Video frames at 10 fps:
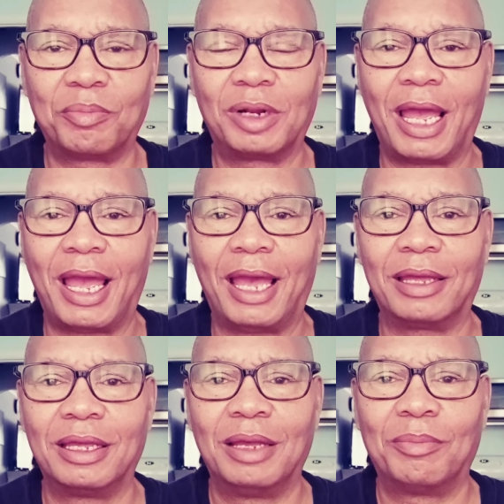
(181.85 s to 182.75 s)

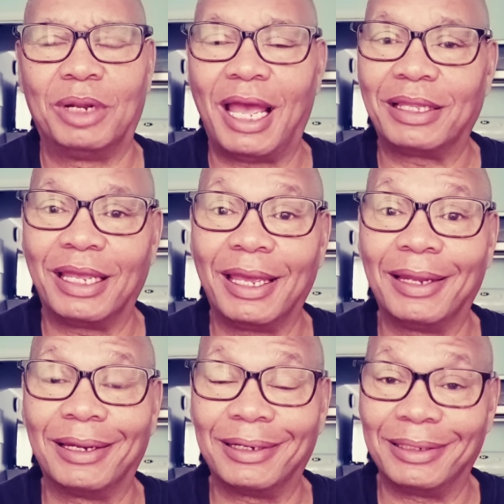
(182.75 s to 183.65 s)
plan, but at the
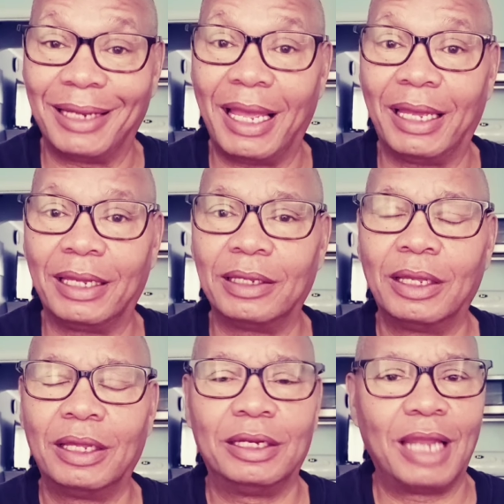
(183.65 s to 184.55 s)
end of the
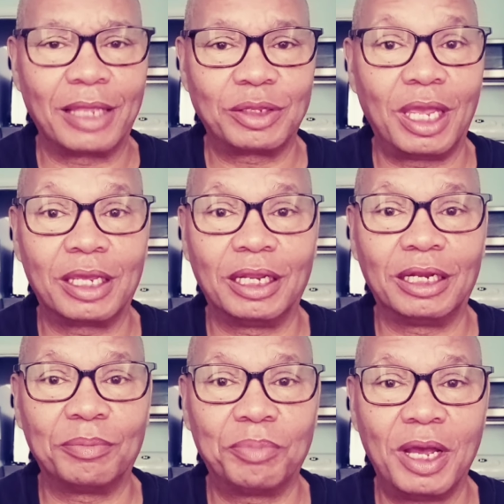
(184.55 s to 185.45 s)
day, not taking
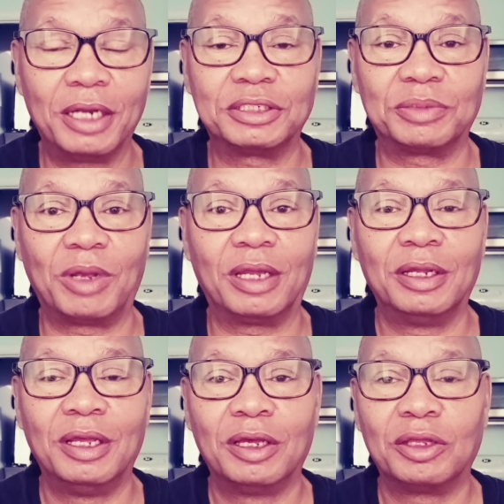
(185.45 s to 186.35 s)
any punishment.
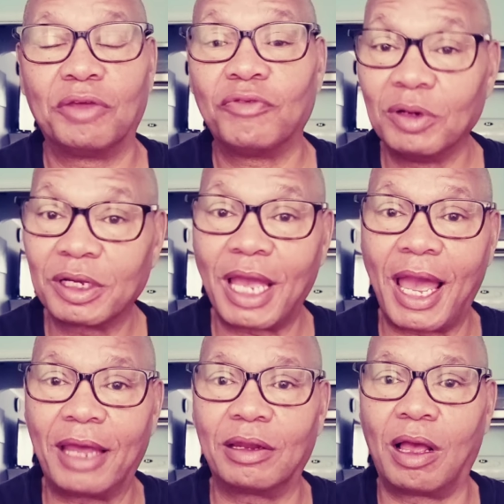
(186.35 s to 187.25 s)
Because if you look
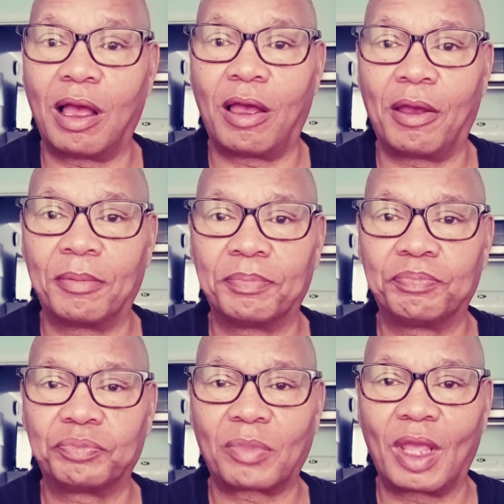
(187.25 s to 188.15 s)
at
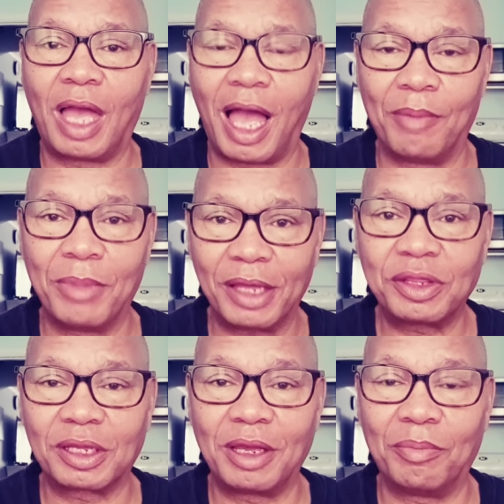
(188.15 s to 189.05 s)

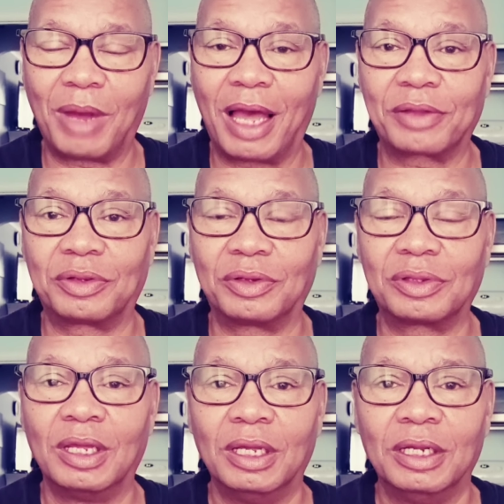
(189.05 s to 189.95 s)
Mexican
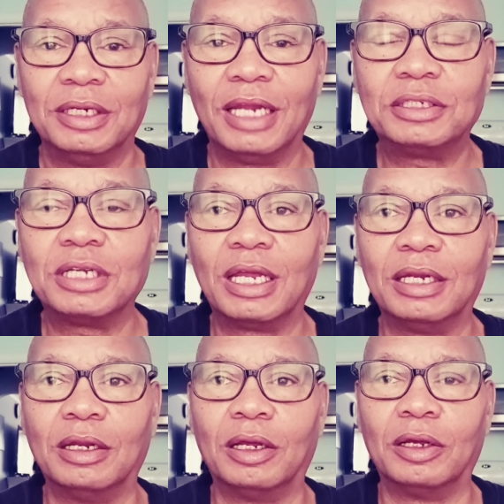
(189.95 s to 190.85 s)
boxers, they
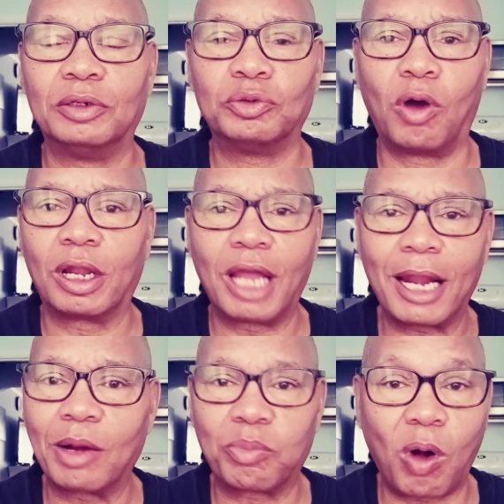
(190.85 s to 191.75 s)
tend to do a
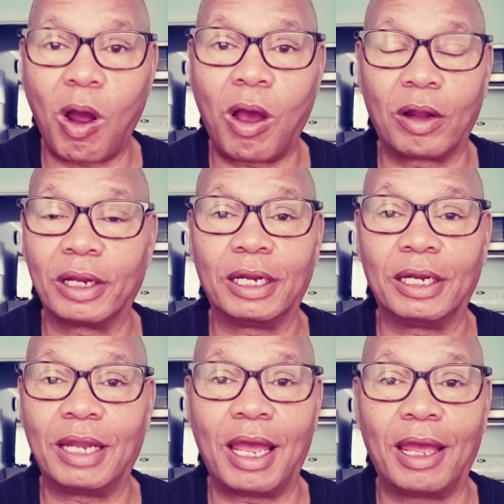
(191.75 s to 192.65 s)
lot of brawling
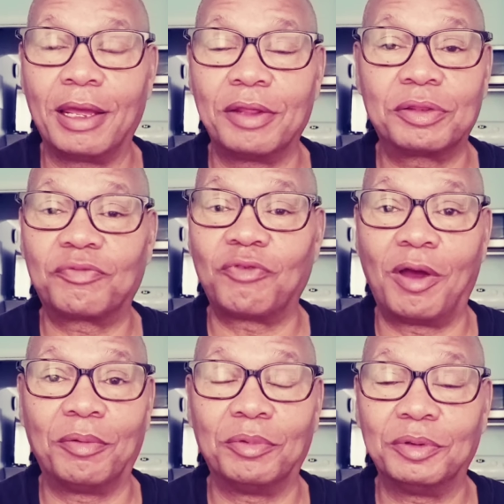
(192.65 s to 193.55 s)
in there. It's
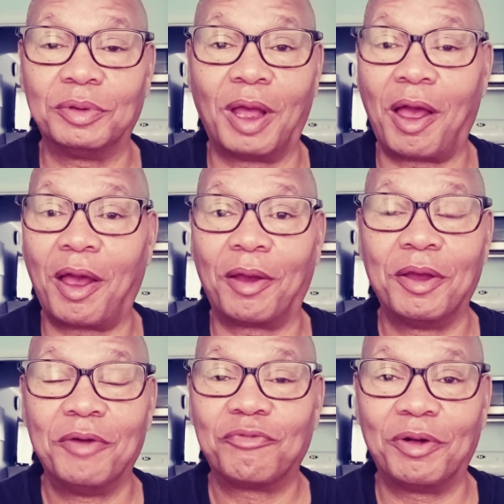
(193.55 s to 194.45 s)
from
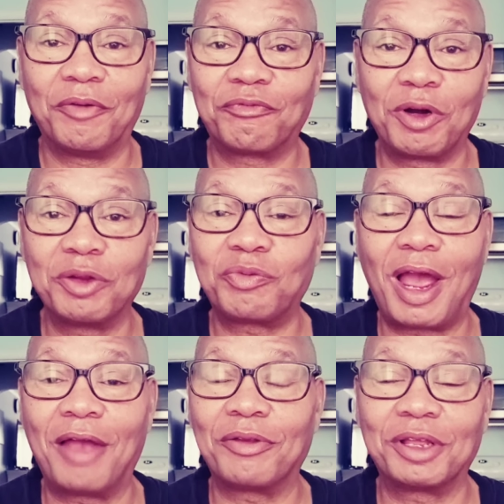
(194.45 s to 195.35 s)
the first
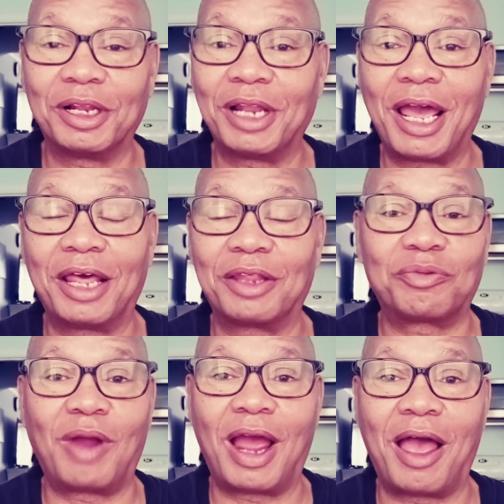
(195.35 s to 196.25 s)
round to the
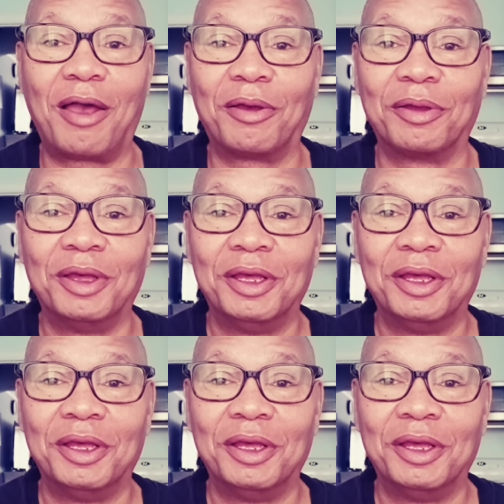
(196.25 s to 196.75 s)
last round.